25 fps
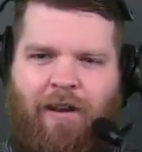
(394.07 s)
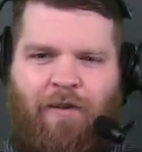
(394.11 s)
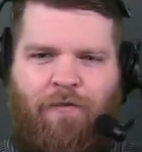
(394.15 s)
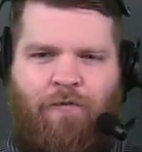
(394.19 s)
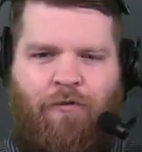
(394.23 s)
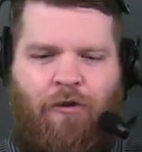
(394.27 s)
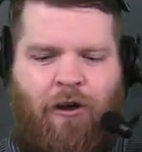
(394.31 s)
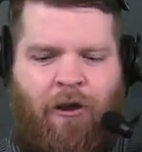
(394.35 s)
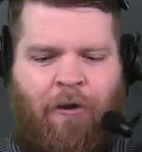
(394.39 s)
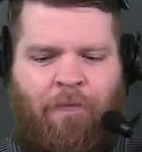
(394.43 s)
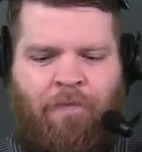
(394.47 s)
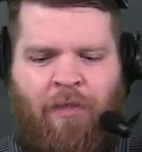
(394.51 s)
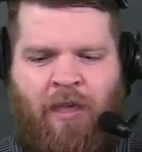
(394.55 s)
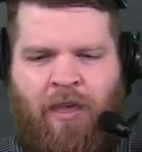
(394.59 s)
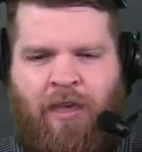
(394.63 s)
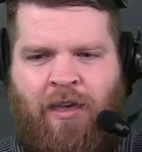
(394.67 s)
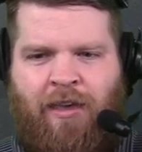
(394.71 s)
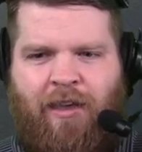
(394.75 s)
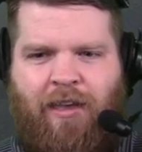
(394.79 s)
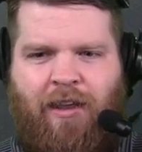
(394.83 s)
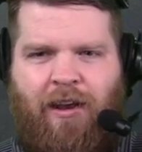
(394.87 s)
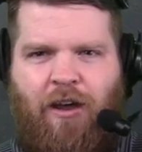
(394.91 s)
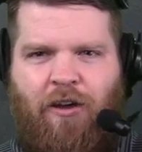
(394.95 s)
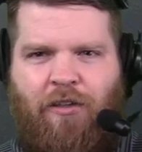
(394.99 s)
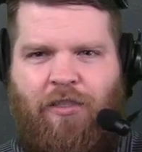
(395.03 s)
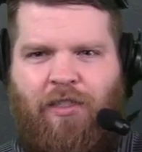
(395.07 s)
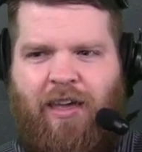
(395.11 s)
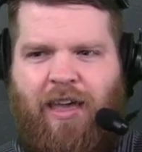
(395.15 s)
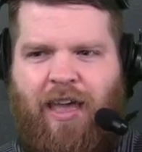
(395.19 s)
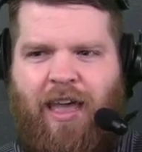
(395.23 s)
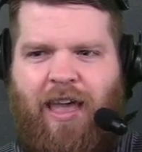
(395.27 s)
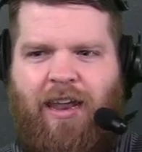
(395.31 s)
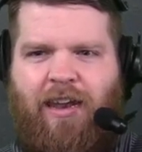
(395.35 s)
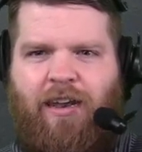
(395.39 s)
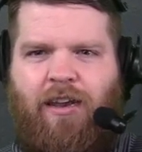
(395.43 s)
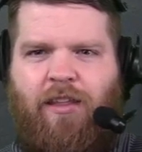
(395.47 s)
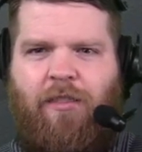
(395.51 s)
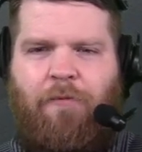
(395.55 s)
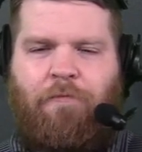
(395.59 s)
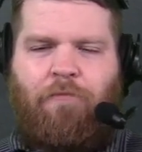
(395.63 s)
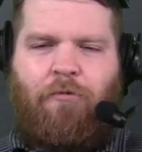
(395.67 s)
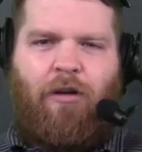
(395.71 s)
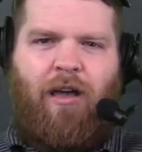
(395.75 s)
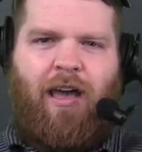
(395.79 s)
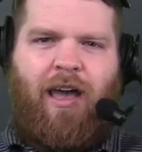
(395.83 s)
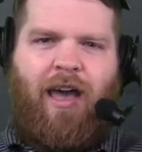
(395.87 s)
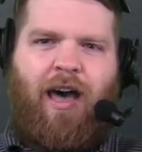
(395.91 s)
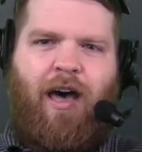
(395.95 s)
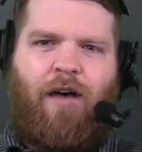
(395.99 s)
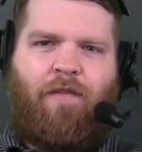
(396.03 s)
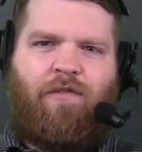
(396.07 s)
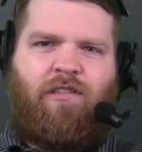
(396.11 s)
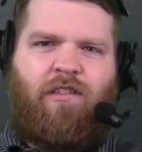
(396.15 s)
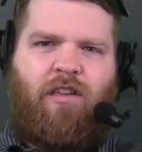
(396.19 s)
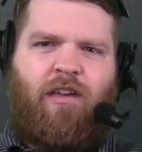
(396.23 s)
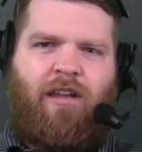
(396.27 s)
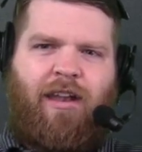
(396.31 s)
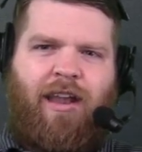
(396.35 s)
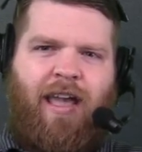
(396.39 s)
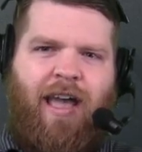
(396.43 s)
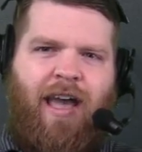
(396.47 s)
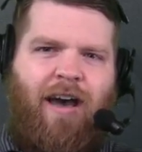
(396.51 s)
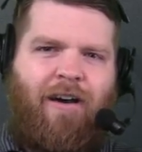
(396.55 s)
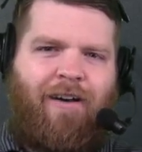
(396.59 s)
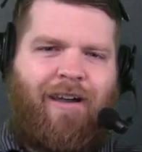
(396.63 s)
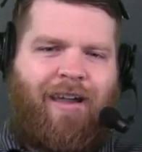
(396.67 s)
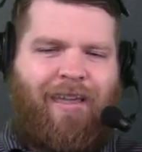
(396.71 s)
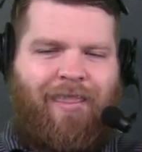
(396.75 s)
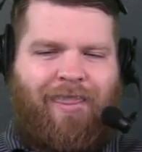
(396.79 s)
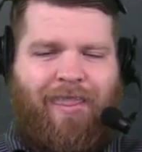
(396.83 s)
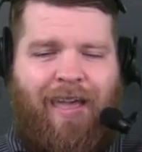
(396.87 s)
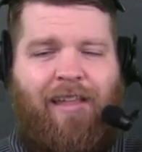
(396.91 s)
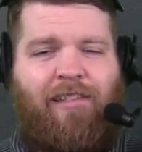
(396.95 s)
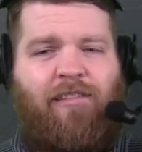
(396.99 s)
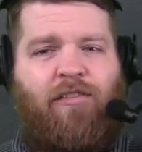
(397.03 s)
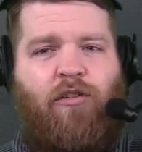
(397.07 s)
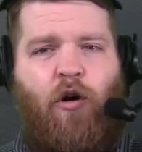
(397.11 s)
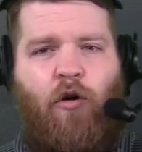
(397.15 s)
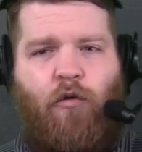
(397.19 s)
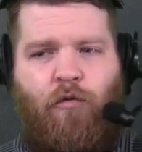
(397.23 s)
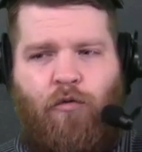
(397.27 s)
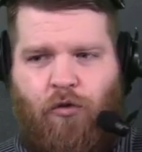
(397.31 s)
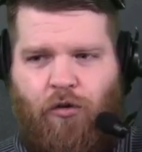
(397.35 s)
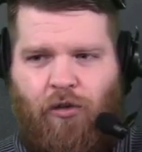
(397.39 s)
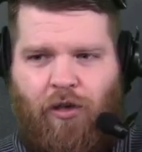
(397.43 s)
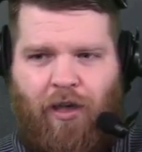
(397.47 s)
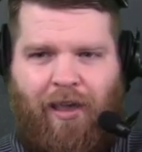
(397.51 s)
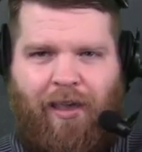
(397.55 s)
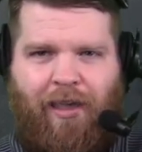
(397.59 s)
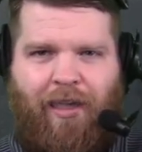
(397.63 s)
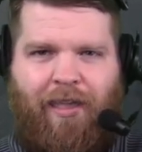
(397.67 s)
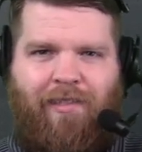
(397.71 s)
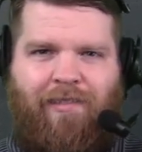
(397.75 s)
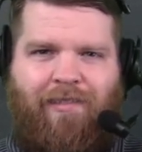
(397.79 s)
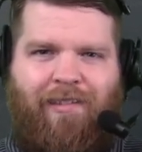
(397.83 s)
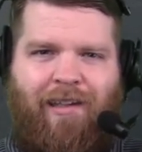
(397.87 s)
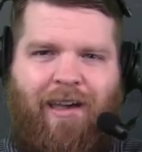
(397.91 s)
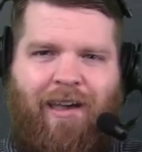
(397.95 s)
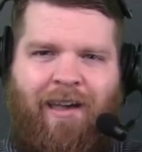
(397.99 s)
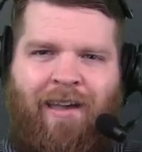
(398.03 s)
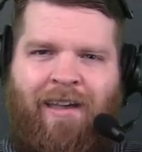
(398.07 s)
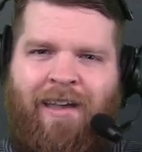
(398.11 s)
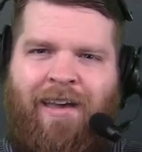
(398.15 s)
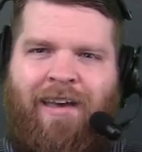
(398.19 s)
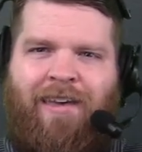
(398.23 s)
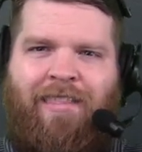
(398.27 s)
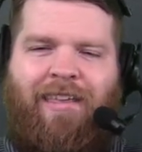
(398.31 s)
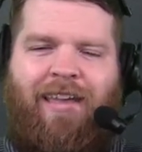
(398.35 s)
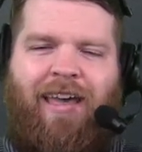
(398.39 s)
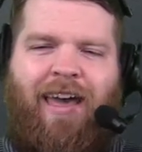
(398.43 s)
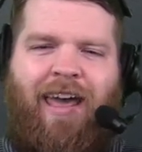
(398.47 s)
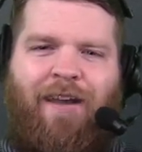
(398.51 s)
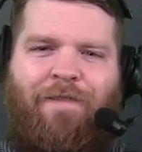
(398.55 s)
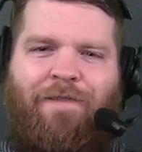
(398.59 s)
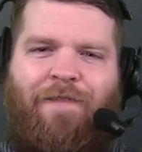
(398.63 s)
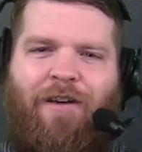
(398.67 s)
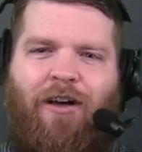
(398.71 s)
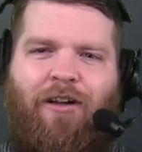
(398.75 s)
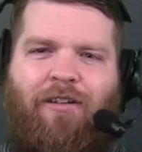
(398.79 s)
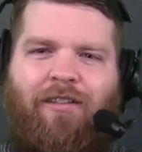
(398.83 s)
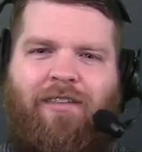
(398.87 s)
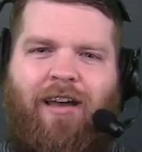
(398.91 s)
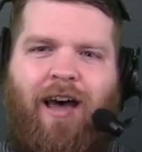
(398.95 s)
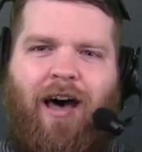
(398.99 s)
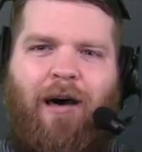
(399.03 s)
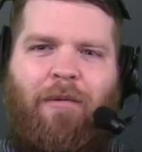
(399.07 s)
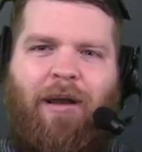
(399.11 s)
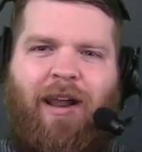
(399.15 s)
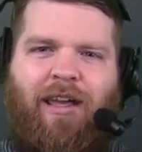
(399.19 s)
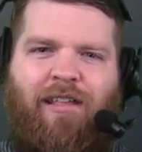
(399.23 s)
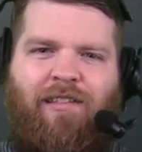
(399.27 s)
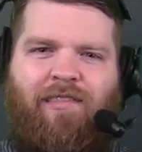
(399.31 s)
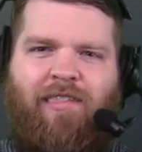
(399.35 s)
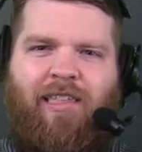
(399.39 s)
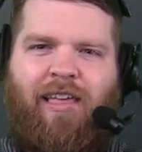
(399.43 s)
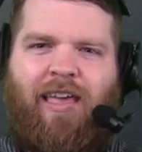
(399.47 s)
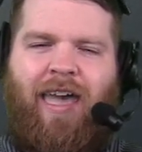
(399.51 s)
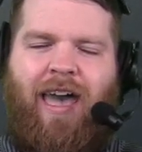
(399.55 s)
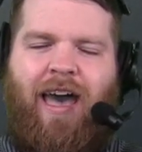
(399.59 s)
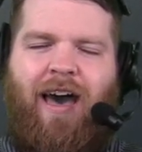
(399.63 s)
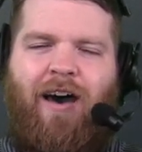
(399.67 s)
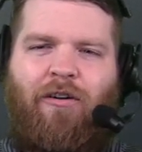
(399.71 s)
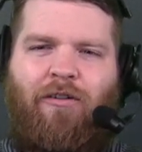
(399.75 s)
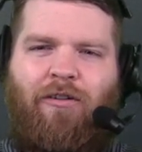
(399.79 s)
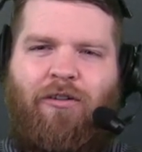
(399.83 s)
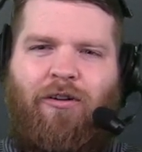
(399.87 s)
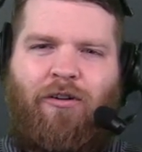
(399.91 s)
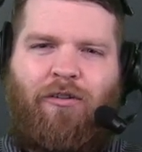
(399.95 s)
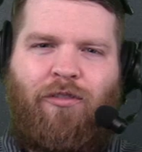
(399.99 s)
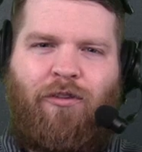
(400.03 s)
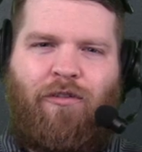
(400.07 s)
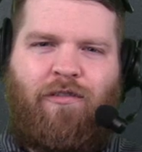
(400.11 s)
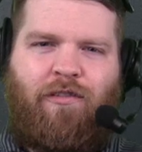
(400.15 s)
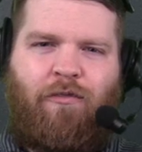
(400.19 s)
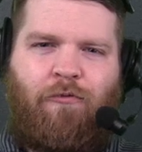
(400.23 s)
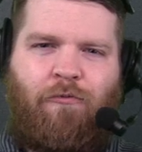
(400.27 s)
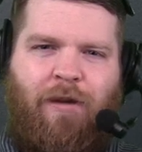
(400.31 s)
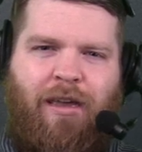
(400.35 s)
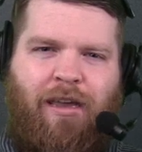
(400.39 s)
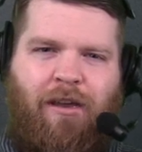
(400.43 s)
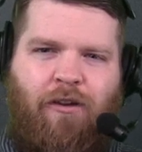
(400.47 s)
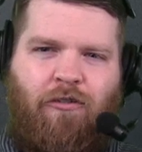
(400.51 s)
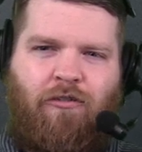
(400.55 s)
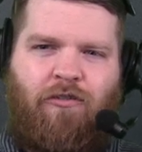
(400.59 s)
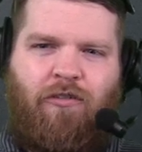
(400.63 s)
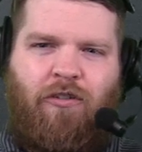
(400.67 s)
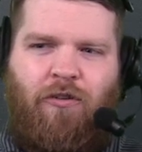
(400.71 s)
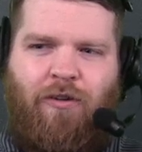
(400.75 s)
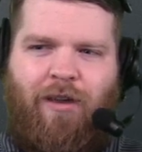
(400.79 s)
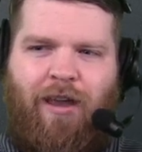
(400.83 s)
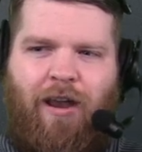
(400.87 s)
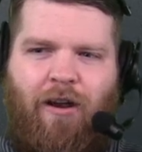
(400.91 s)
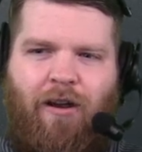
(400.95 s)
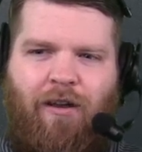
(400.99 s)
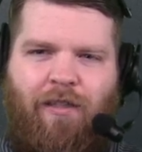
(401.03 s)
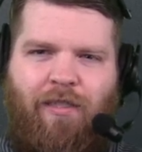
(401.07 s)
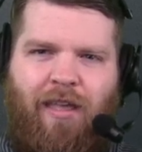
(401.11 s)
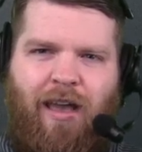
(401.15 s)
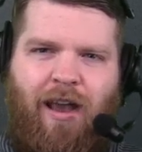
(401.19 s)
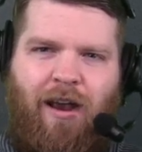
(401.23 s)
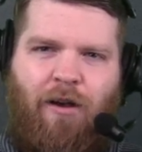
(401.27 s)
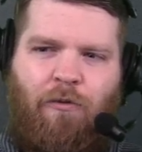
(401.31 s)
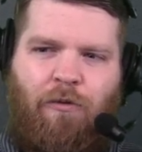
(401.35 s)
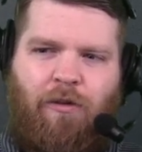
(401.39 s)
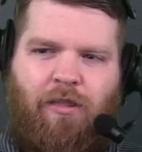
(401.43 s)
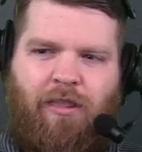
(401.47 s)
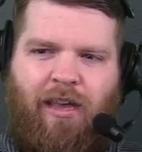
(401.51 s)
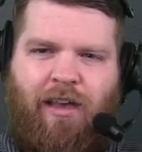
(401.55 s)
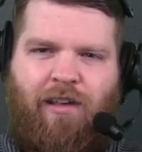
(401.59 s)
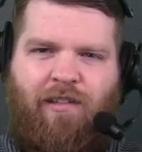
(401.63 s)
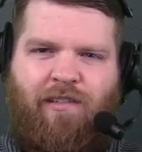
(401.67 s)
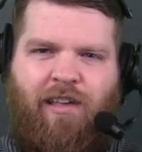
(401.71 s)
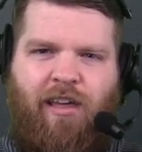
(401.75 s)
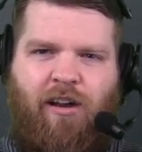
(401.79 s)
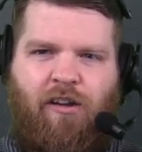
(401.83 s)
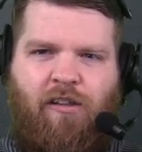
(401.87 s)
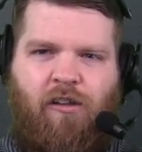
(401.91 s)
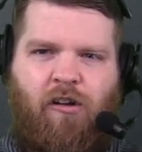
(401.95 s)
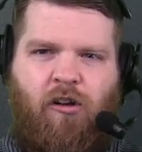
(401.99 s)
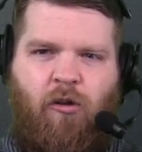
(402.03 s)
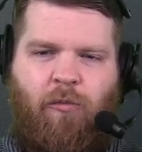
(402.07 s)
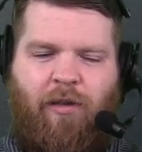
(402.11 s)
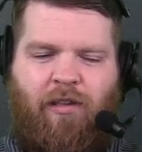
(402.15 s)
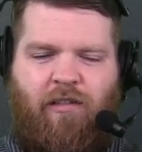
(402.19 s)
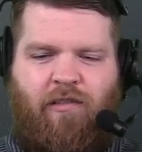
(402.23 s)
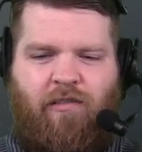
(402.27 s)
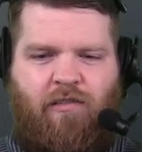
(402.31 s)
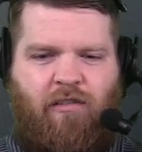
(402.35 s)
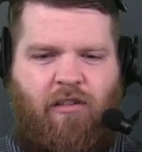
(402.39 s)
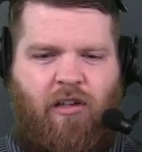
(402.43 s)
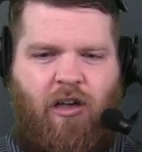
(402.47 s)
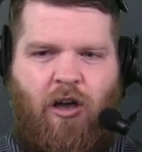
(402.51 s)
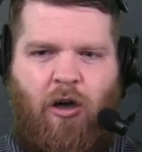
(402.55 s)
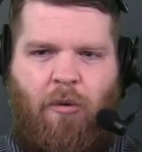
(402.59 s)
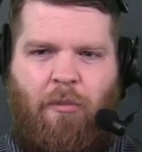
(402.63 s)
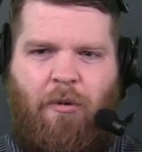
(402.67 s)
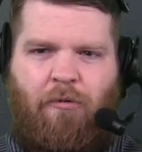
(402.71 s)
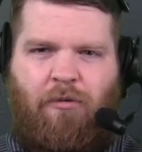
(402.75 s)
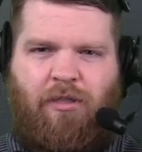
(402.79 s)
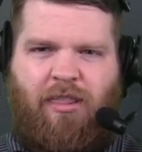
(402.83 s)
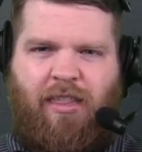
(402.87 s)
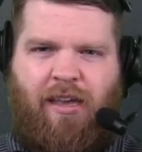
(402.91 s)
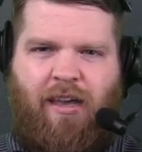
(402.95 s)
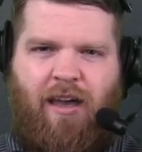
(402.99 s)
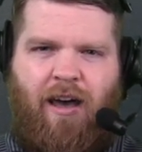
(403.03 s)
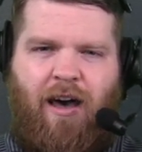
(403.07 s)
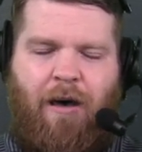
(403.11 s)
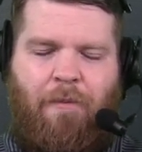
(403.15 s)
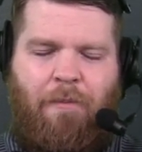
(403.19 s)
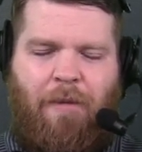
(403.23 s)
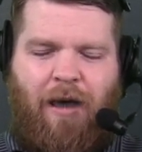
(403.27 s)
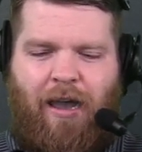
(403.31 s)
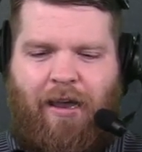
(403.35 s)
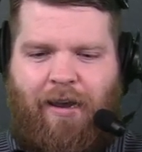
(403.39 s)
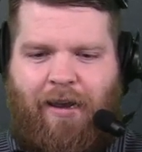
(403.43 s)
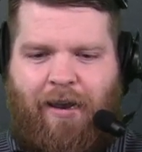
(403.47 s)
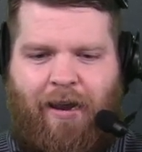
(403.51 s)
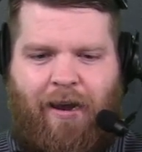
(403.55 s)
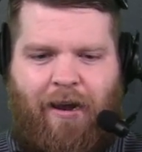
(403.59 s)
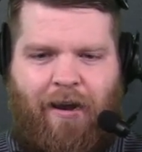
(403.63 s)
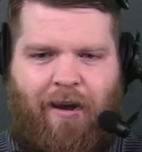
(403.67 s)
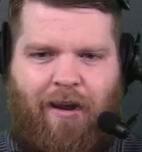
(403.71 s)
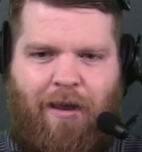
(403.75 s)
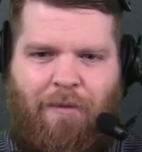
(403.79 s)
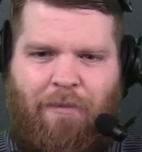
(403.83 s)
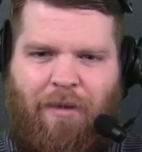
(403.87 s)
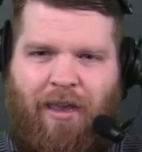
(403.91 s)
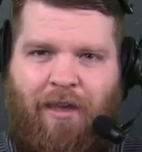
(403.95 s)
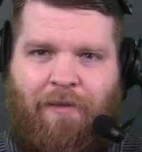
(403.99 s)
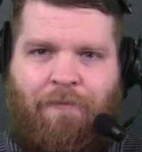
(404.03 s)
of, the end of the playoffs to now, that's over. Like, it's the NFL dominates the calendar. There's a week or two here and there where things get a little bit slow. But with the combine here,